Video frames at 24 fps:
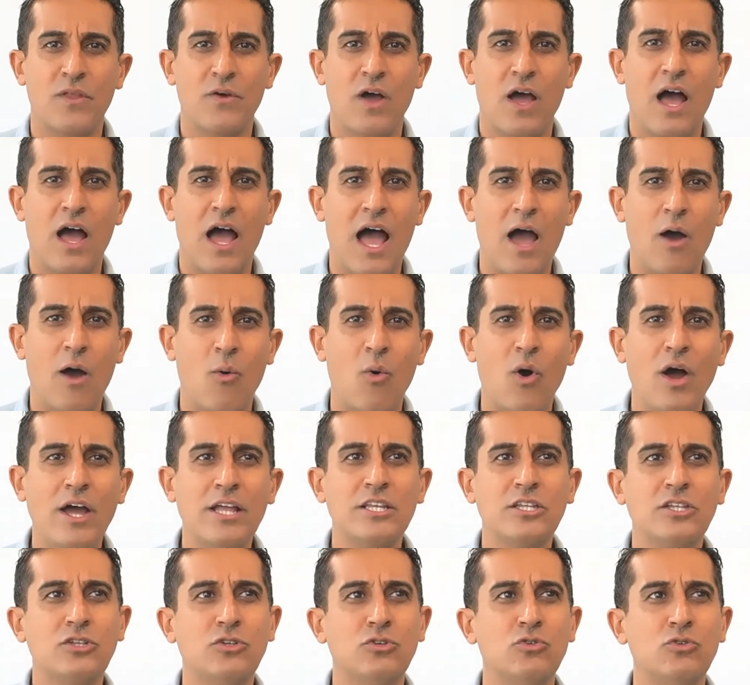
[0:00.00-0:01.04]
I want
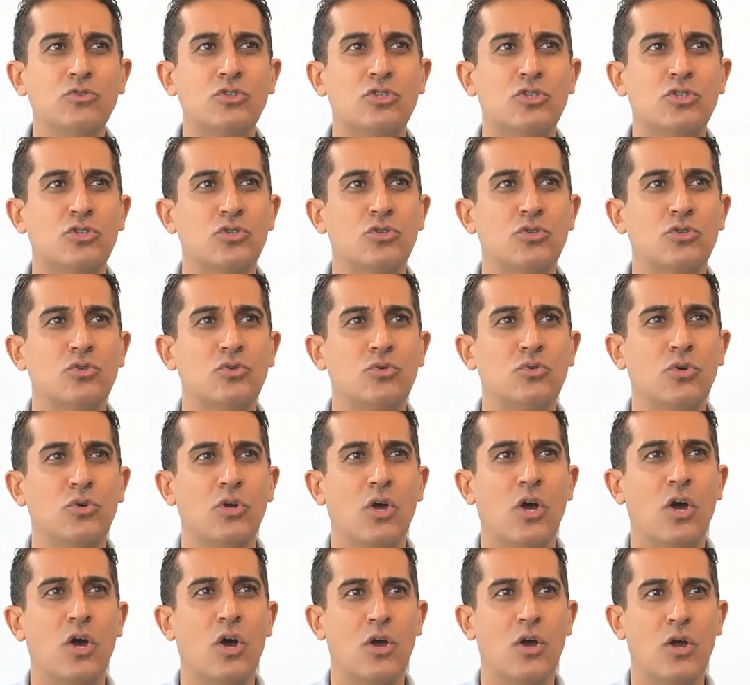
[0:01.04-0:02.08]
you to
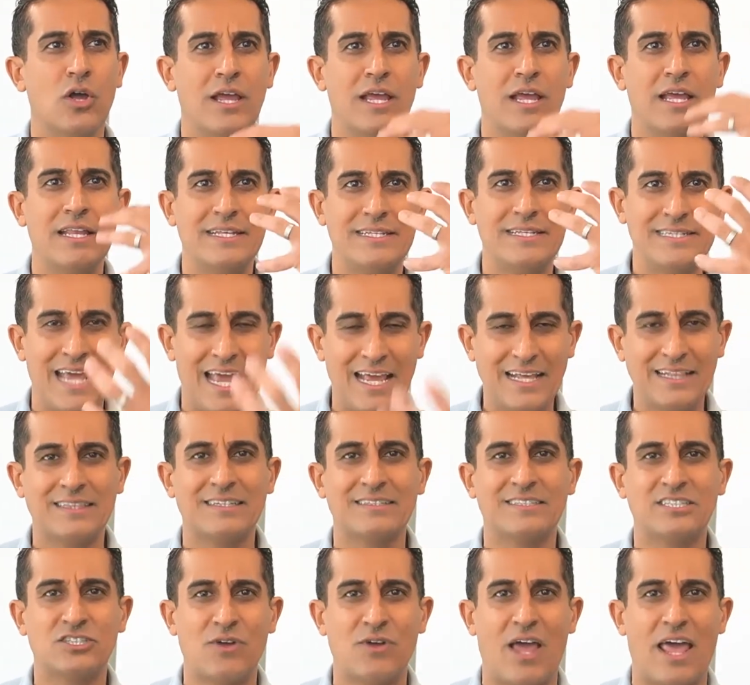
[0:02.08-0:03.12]
take this
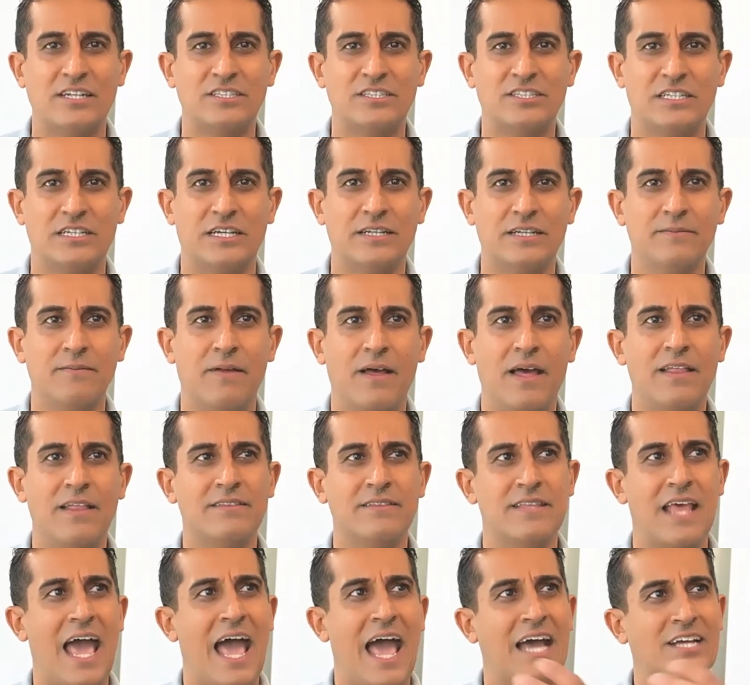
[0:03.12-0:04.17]
strategy in and
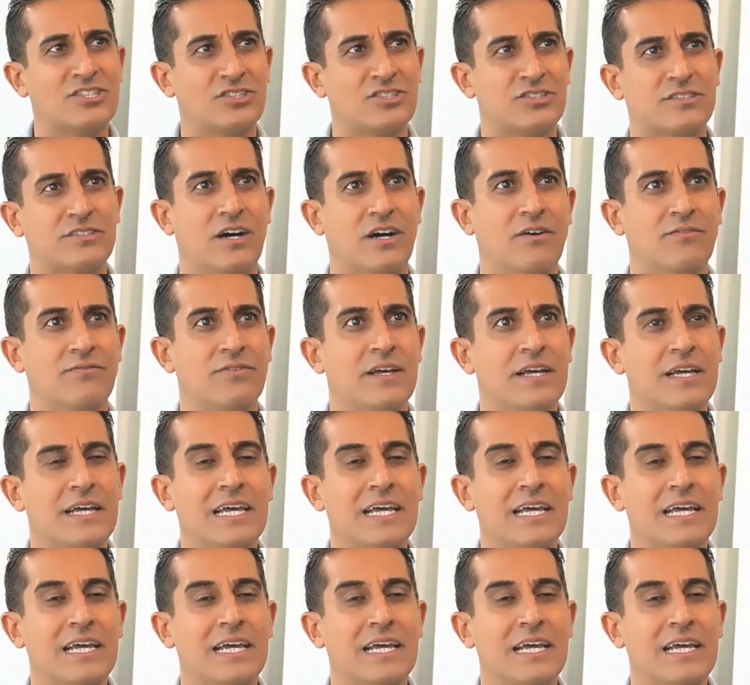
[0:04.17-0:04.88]
ask yourself,